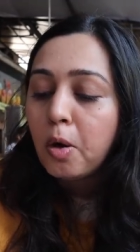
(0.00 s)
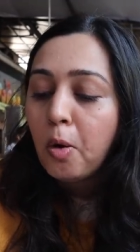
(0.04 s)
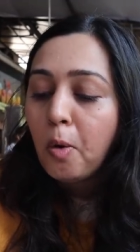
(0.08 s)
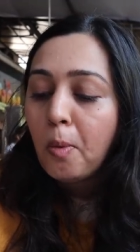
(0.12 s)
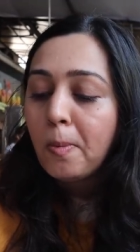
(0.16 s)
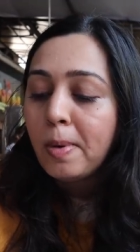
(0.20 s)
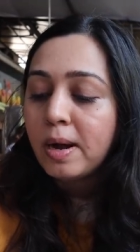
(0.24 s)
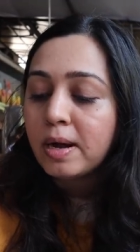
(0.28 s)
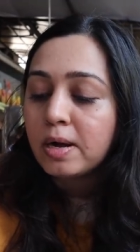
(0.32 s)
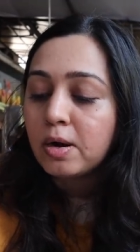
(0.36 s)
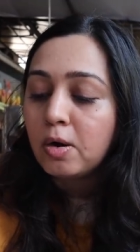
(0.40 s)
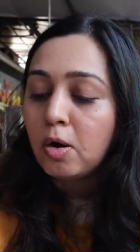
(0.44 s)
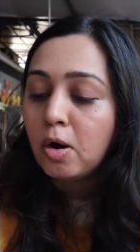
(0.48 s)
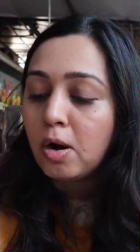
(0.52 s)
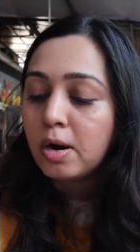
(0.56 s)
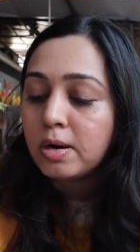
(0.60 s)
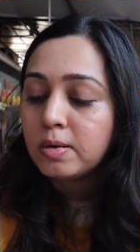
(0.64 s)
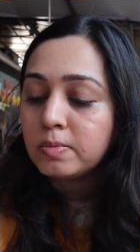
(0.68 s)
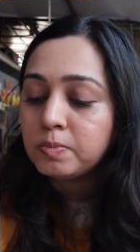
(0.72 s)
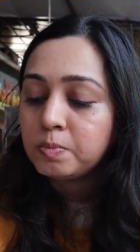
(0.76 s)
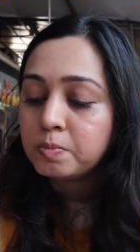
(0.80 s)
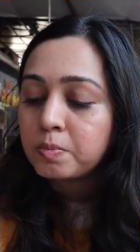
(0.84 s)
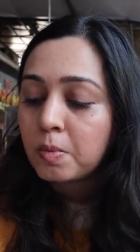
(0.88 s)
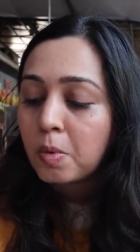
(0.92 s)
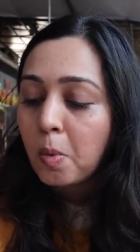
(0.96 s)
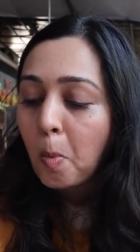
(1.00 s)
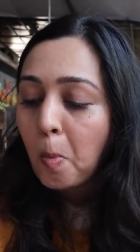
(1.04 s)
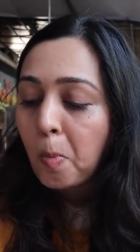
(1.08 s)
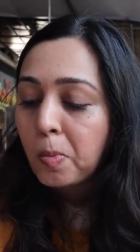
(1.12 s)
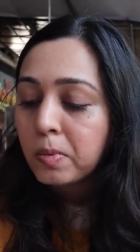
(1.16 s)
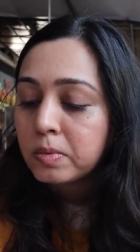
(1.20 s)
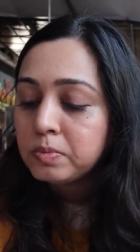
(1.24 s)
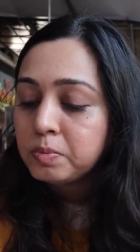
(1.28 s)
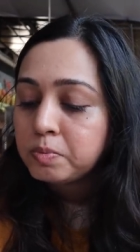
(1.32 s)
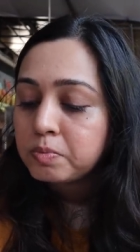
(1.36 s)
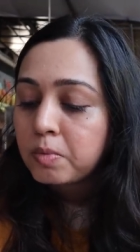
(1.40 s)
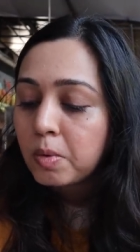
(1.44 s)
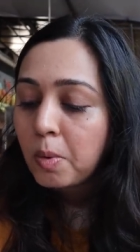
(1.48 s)
Oh my god.
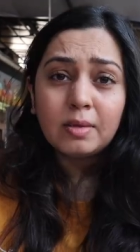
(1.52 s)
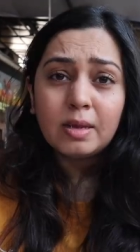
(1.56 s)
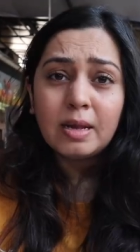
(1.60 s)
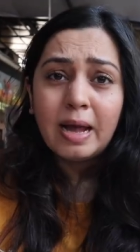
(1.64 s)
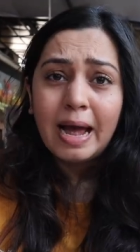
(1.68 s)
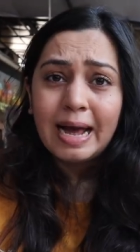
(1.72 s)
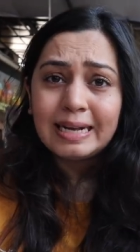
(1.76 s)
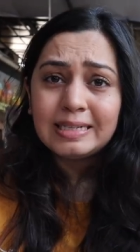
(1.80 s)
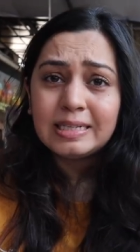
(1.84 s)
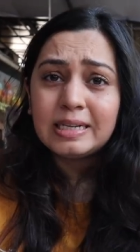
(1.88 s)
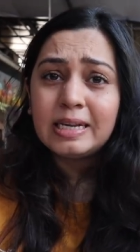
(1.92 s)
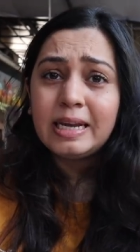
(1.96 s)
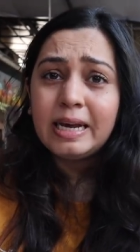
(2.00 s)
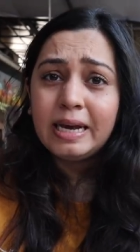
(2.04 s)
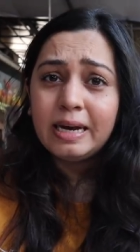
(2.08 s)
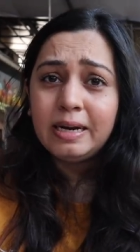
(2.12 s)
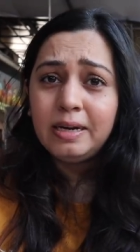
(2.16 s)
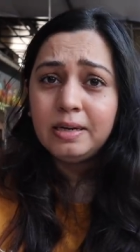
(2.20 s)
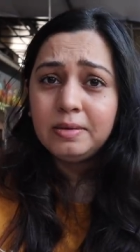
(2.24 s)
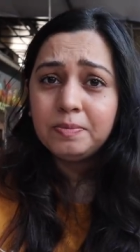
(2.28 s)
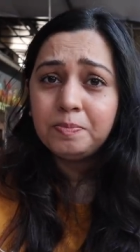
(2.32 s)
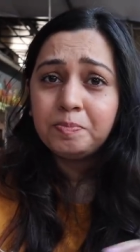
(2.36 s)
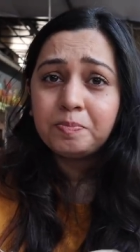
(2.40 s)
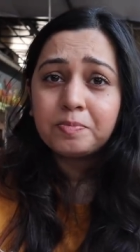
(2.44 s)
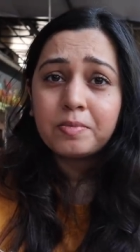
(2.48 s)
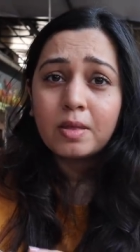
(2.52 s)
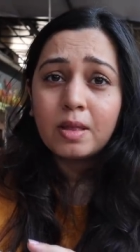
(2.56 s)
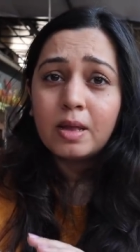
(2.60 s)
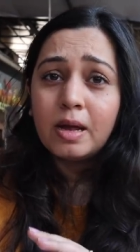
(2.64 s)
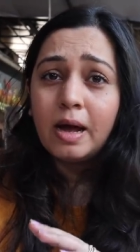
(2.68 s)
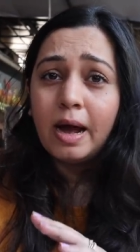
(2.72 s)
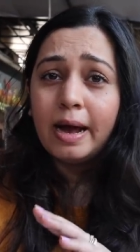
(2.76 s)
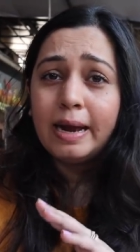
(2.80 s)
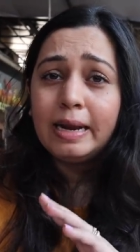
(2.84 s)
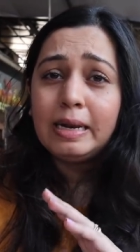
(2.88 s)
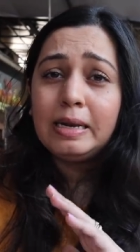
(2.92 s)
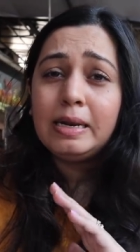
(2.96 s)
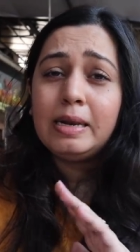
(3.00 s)
As a kid,
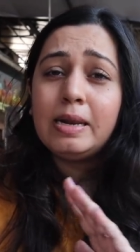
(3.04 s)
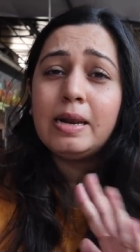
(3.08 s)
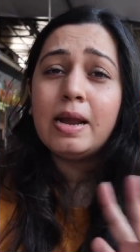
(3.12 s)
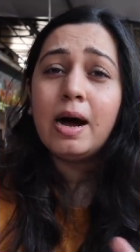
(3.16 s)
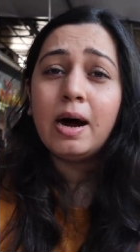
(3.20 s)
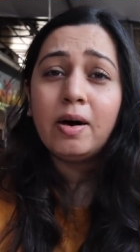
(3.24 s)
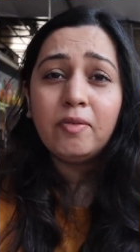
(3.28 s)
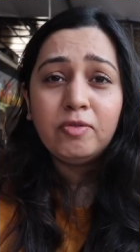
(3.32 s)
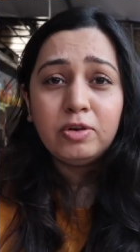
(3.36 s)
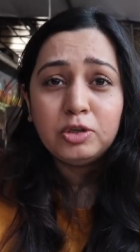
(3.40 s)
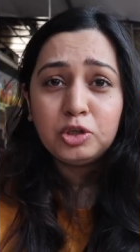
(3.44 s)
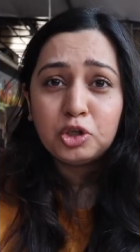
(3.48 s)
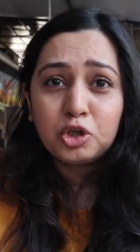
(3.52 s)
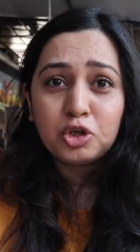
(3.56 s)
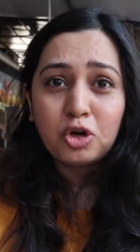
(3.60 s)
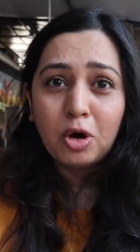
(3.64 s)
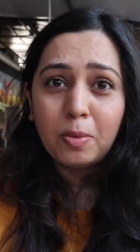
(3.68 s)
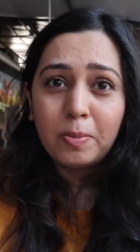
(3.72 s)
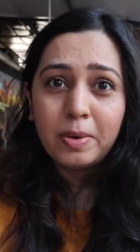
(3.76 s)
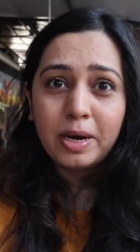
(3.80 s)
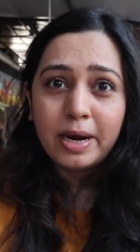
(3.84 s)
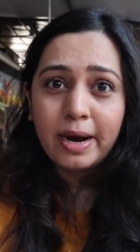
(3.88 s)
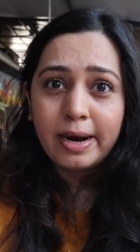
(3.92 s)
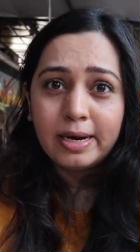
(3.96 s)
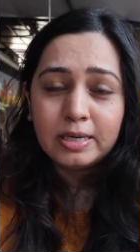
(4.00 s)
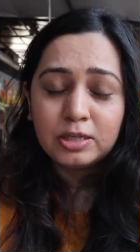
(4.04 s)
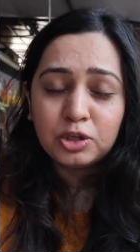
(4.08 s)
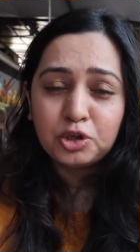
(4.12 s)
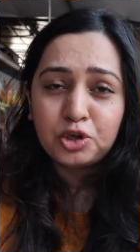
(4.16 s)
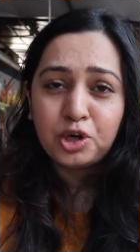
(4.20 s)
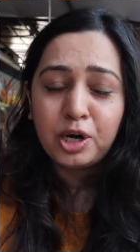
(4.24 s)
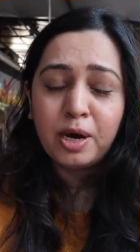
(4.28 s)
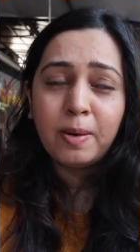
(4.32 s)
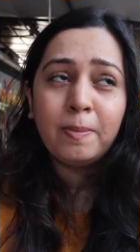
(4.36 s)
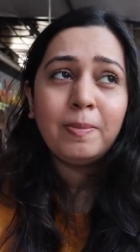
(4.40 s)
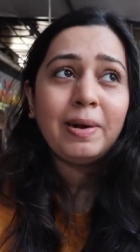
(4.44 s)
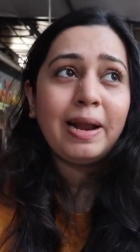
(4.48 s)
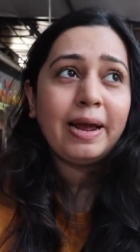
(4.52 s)
I loved strawberry ice
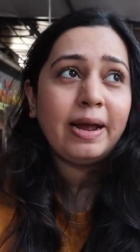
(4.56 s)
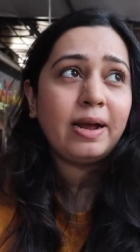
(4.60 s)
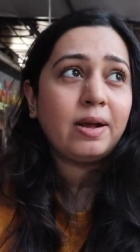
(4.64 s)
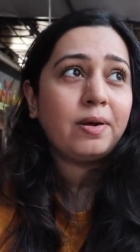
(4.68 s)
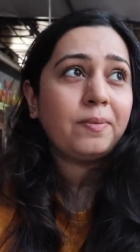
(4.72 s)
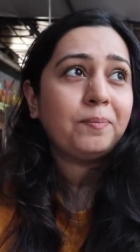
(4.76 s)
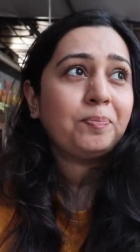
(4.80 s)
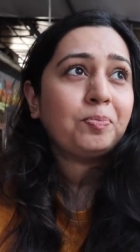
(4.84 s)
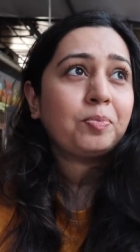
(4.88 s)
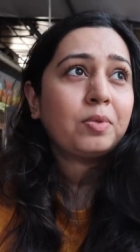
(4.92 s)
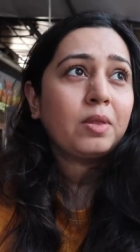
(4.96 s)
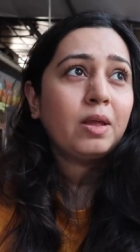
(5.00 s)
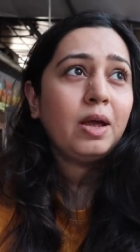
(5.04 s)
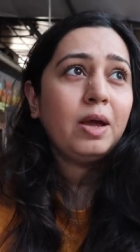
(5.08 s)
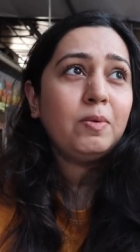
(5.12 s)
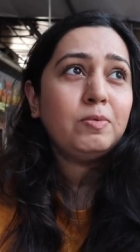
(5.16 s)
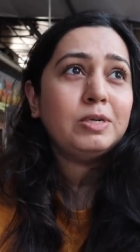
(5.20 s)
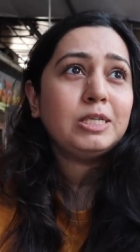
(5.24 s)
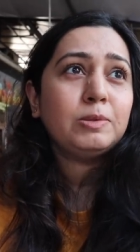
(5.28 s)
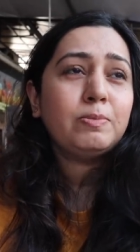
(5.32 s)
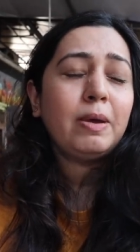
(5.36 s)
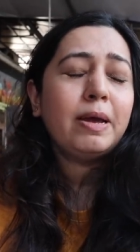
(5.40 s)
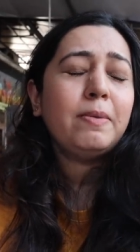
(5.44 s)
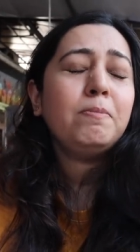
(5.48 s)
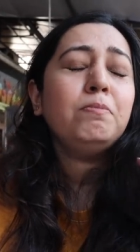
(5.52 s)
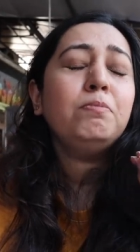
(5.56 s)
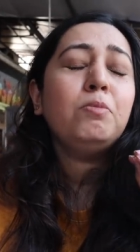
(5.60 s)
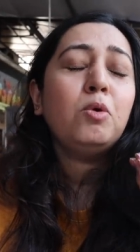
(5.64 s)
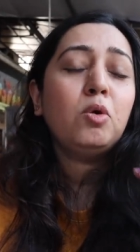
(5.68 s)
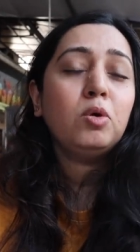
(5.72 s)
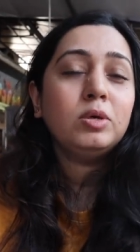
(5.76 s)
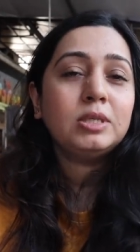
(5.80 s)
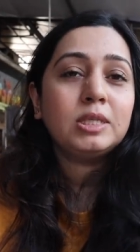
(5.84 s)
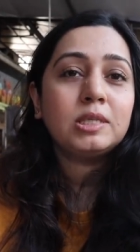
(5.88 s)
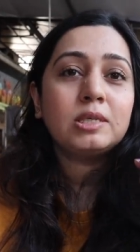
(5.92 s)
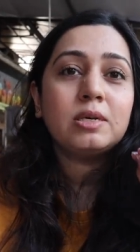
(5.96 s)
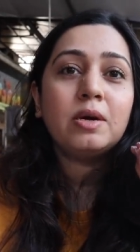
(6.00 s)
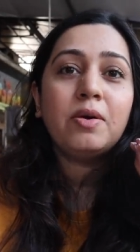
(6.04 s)
cream. Like, it was my
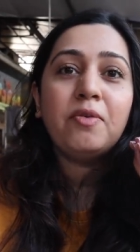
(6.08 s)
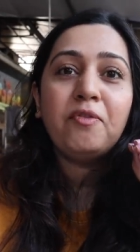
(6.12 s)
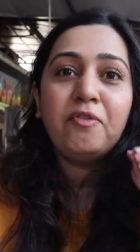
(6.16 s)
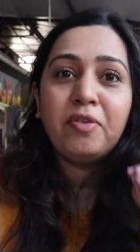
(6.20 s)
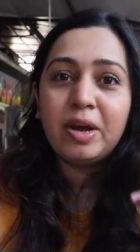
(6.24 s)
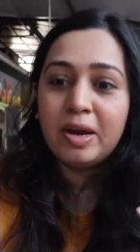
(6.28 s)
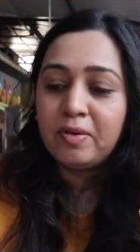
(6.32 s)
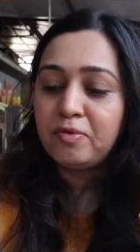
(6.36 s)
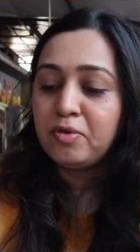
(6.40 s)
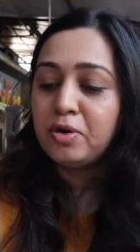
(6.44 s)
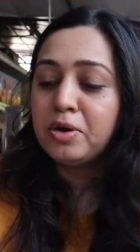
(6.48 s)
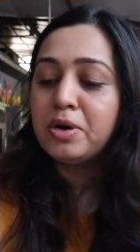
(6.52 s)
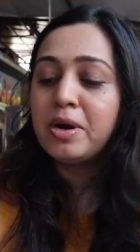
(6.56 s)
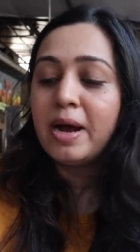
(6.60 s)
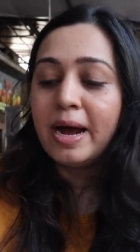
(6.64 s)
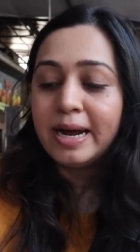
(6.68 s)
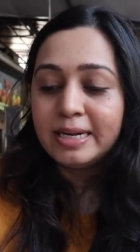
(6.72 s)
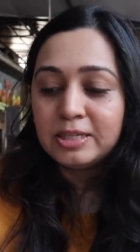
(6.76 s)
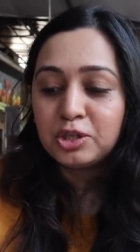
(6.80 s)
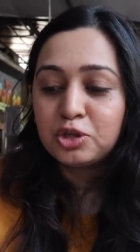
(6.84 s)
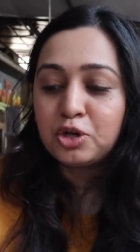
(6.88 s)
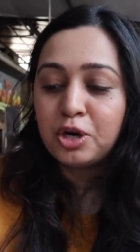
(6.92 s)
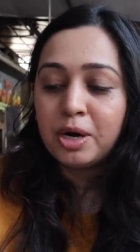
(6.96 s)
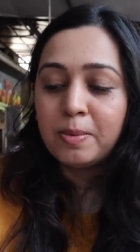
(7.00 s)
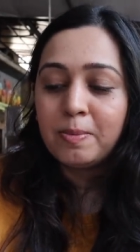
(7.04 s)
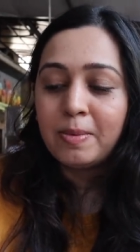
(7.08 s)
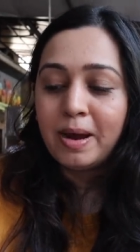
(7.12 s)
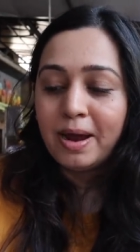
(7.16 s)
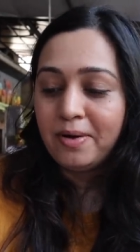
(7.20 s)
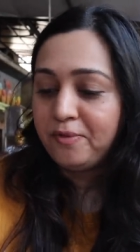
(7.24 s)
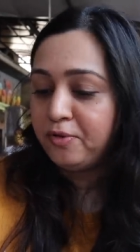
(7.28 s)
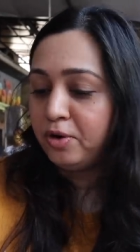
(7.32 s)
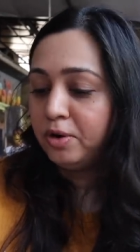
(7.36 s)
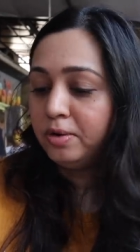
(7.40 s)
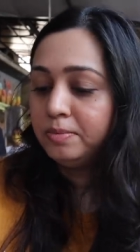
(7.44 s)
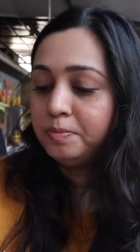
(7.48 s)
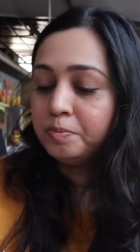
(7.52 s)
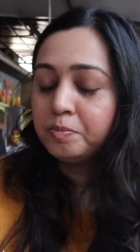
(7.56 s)
most favorite ice cream
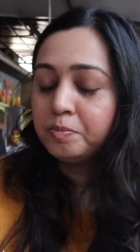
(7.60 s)
ever.